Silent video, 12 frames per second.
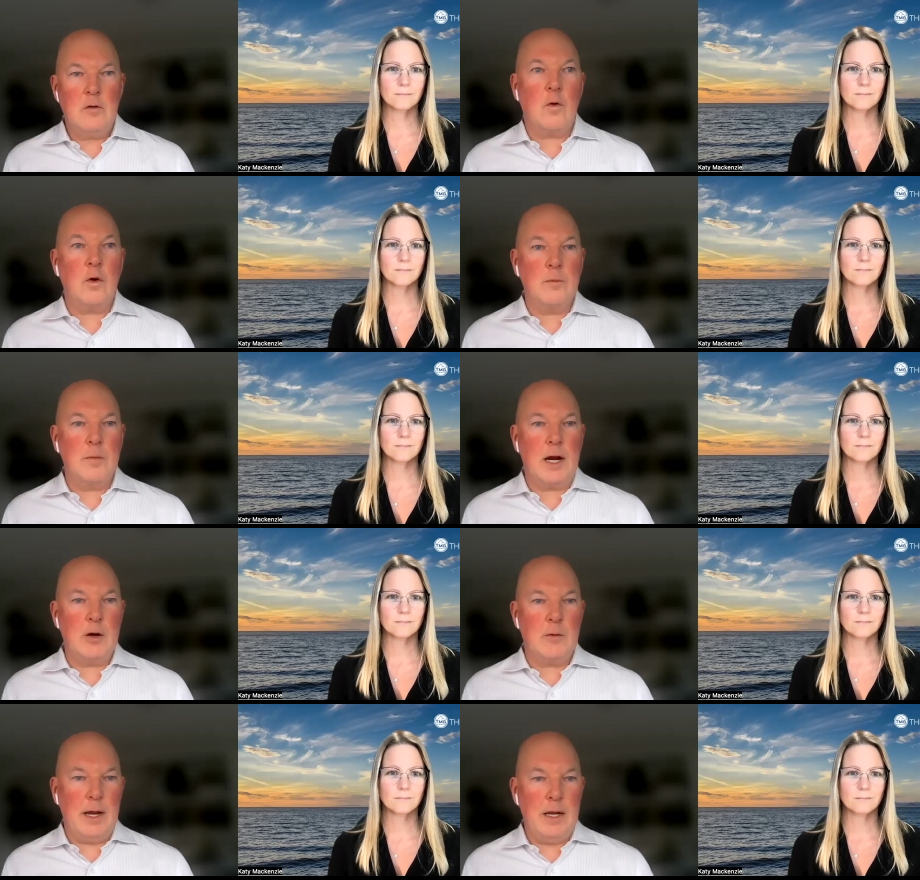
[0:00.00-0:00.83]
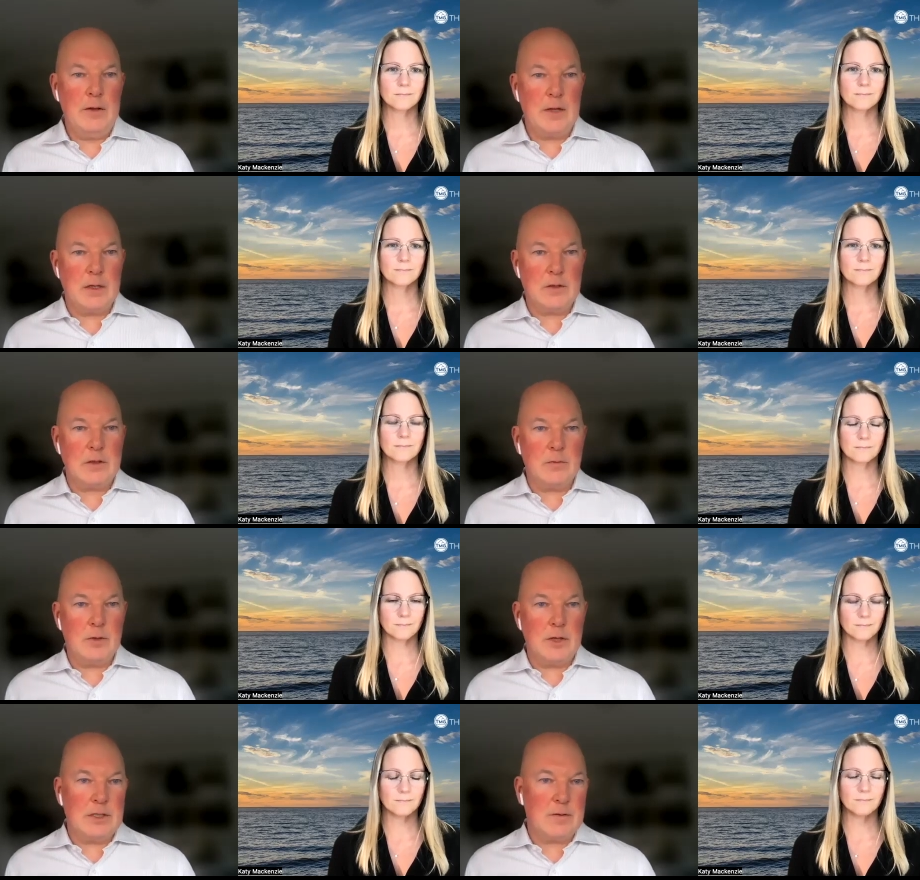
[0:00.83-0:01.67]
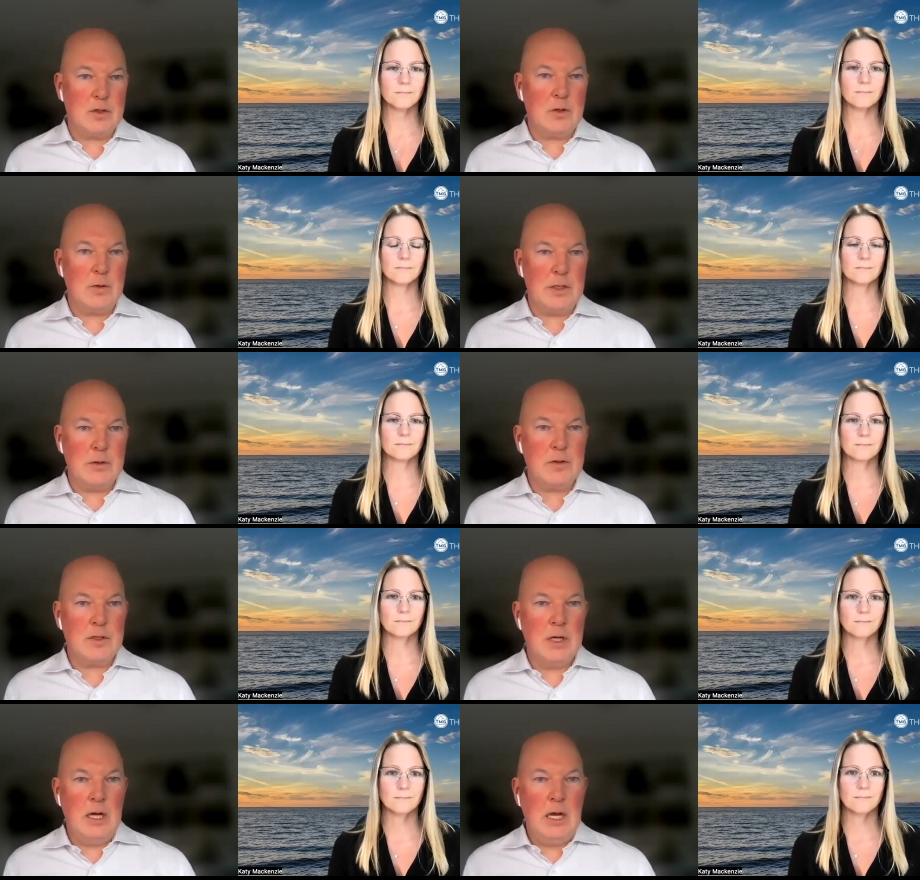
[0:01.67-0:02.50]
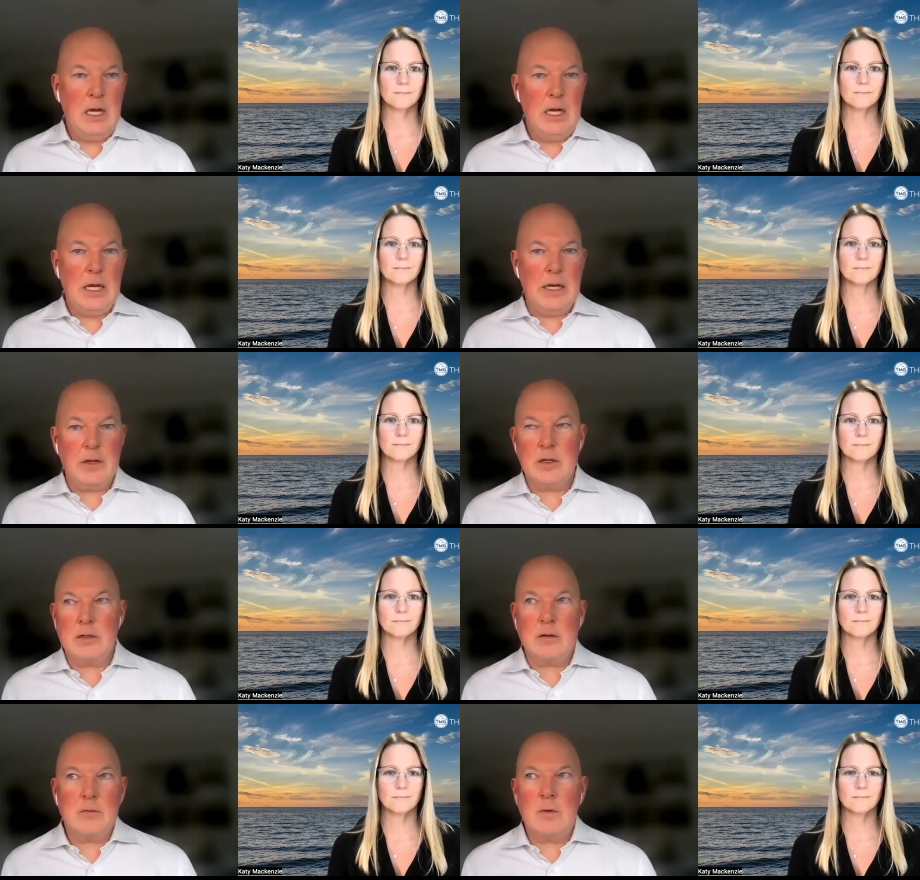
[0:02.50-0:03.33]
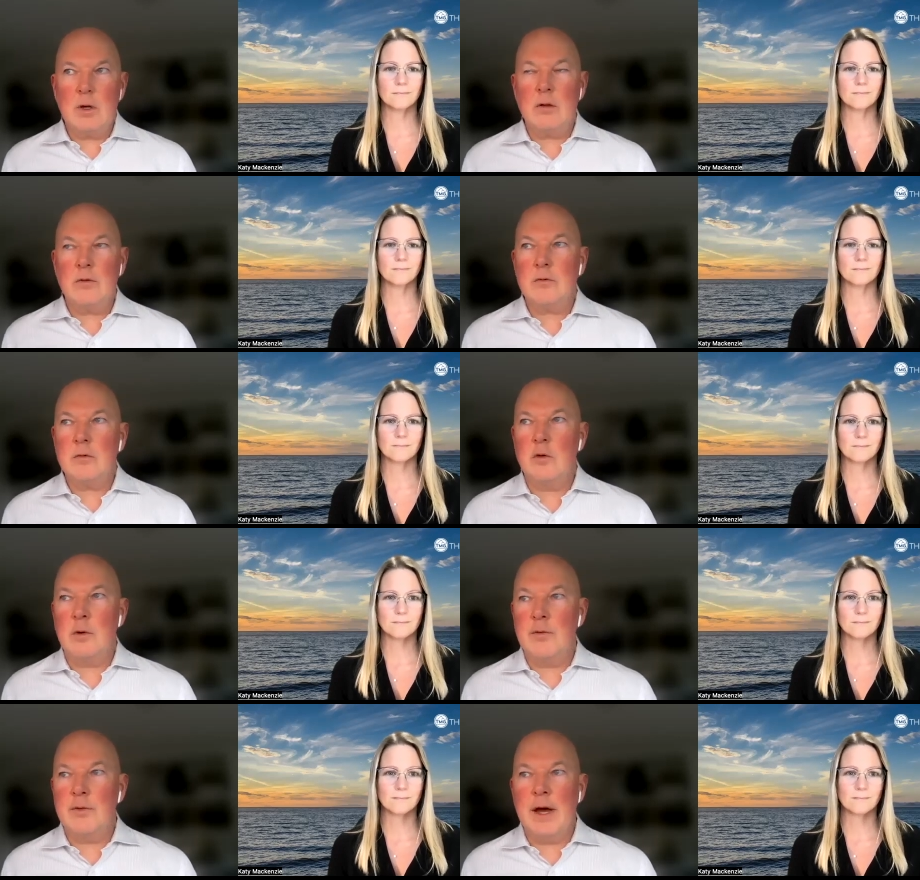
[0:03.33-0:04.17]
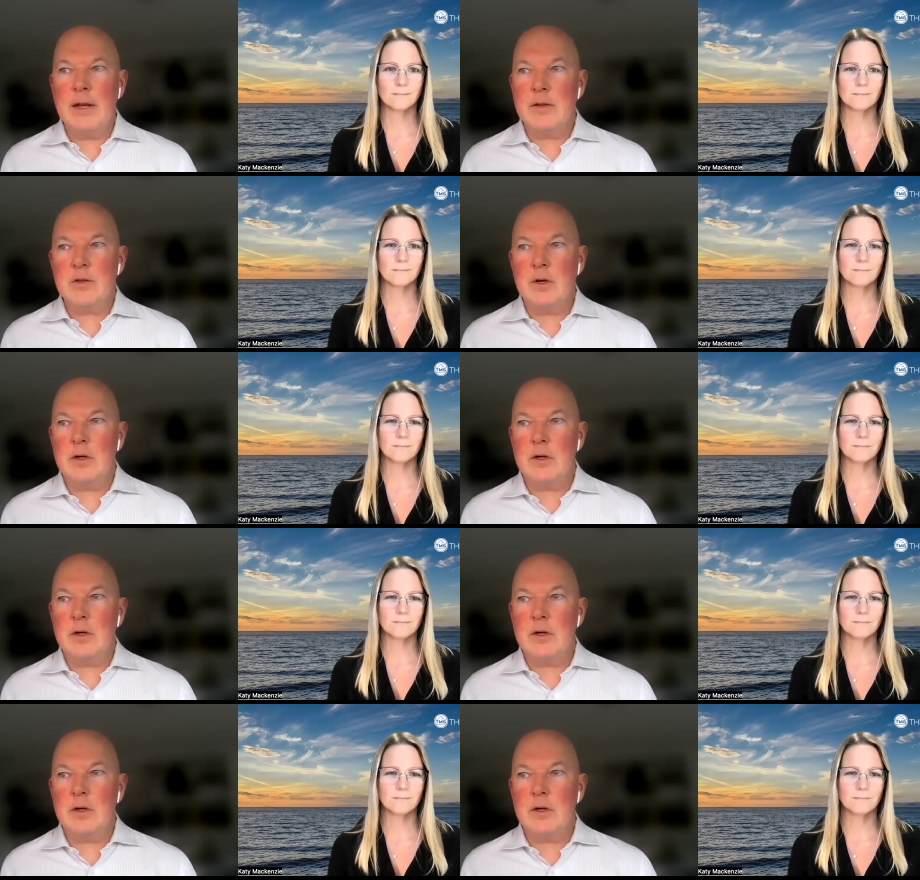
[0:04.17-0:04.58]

Speaker 1: foreign buyer ban that's in place for 2 years. And I think we all know about that.